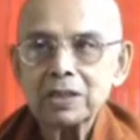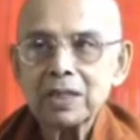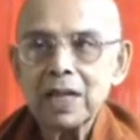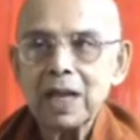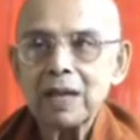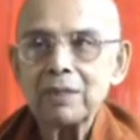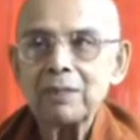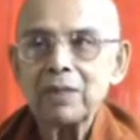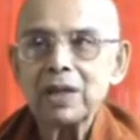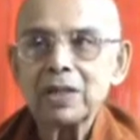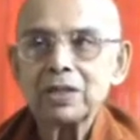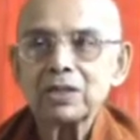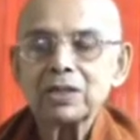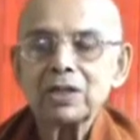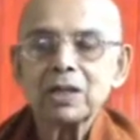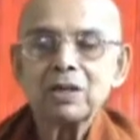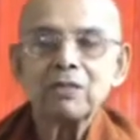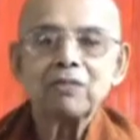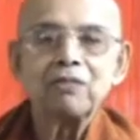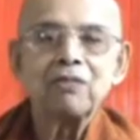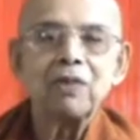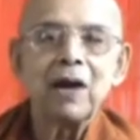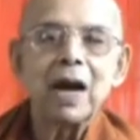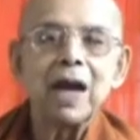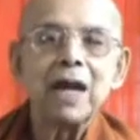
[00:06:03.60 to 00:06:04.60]
I
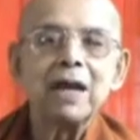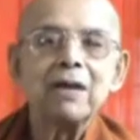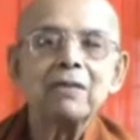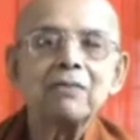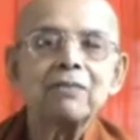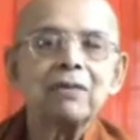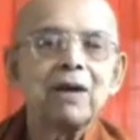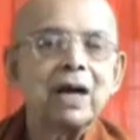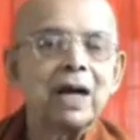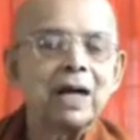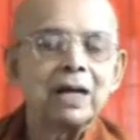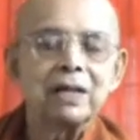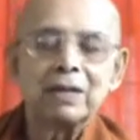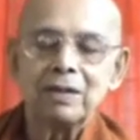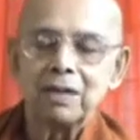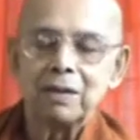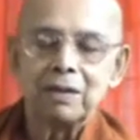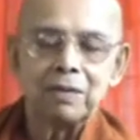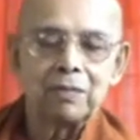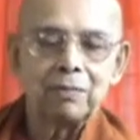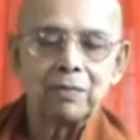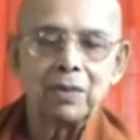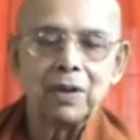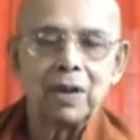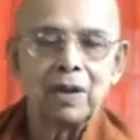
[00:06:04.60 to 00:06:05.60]
mentioned, 5 are
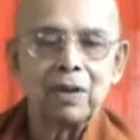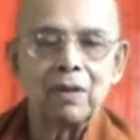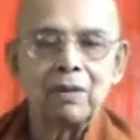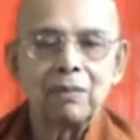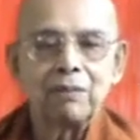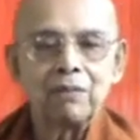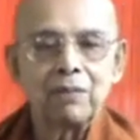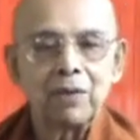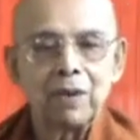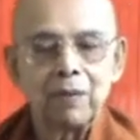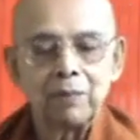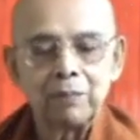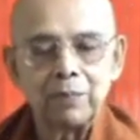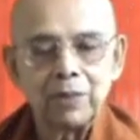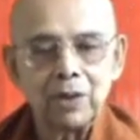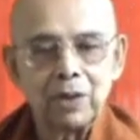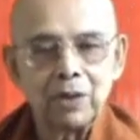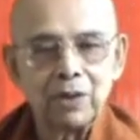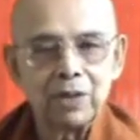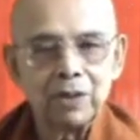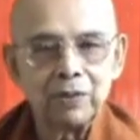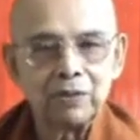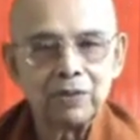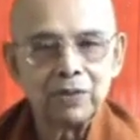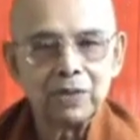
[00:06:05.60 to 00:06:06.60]
the
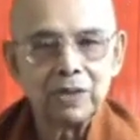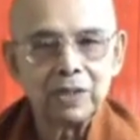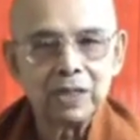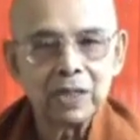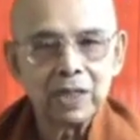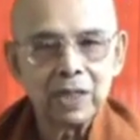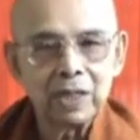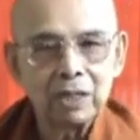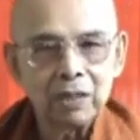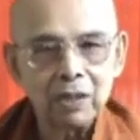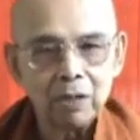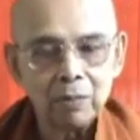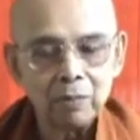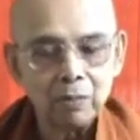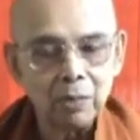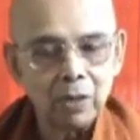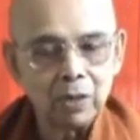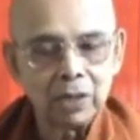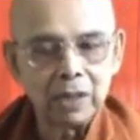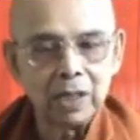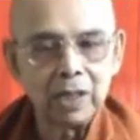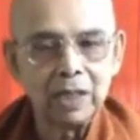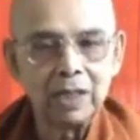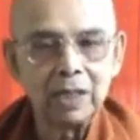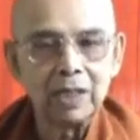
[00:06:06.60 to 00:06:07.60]
purely physical or
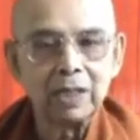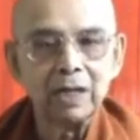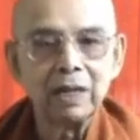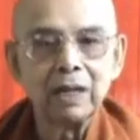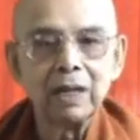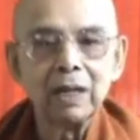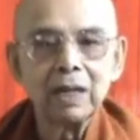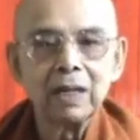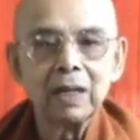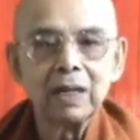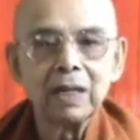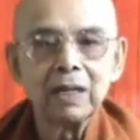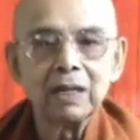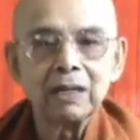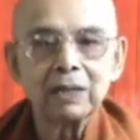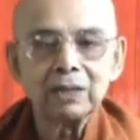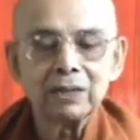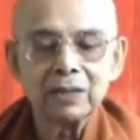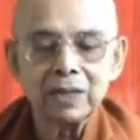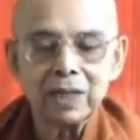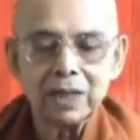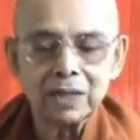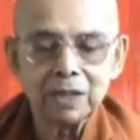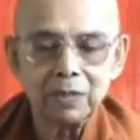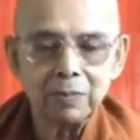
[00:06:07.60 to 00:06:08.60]
bodily
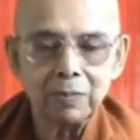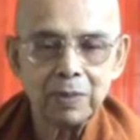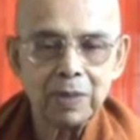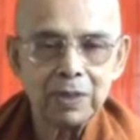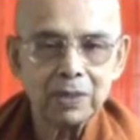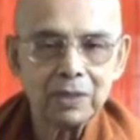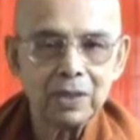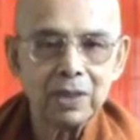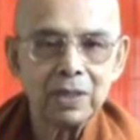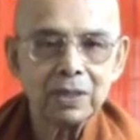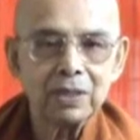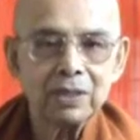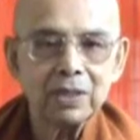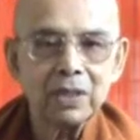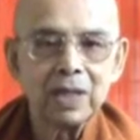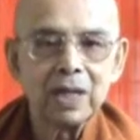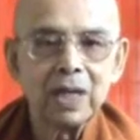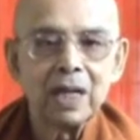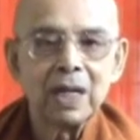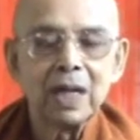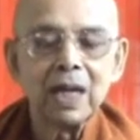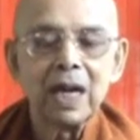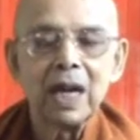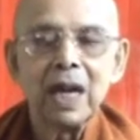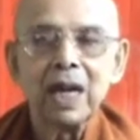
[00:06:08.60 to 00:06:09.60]
sense bases,
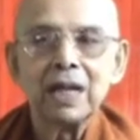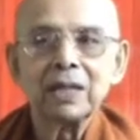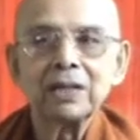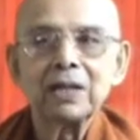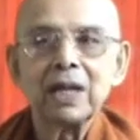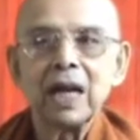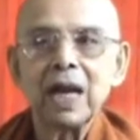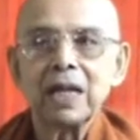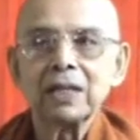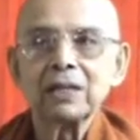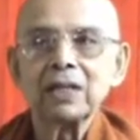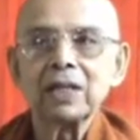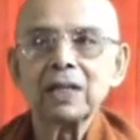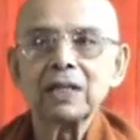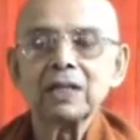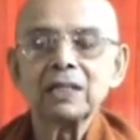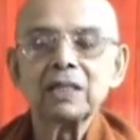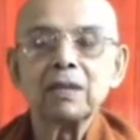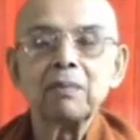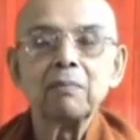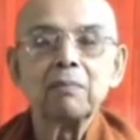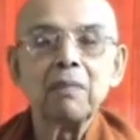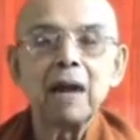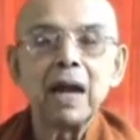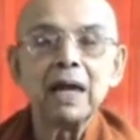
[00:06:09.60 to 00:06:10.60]
and the other is
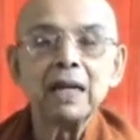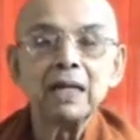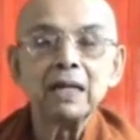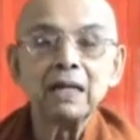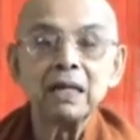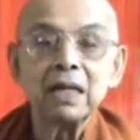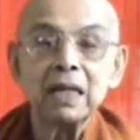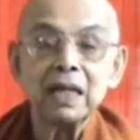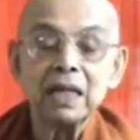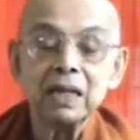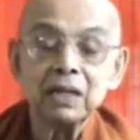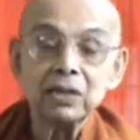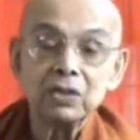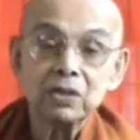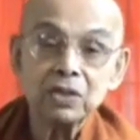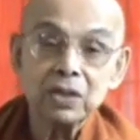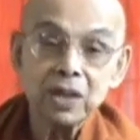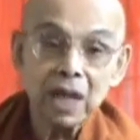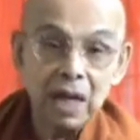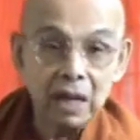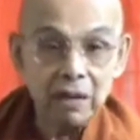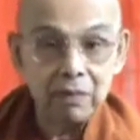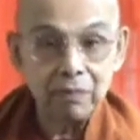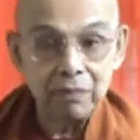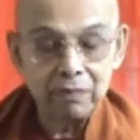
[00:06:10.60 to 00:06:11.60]
the mind
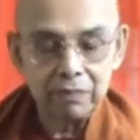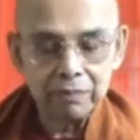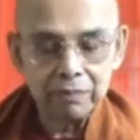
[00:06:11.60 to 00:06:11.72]
itself.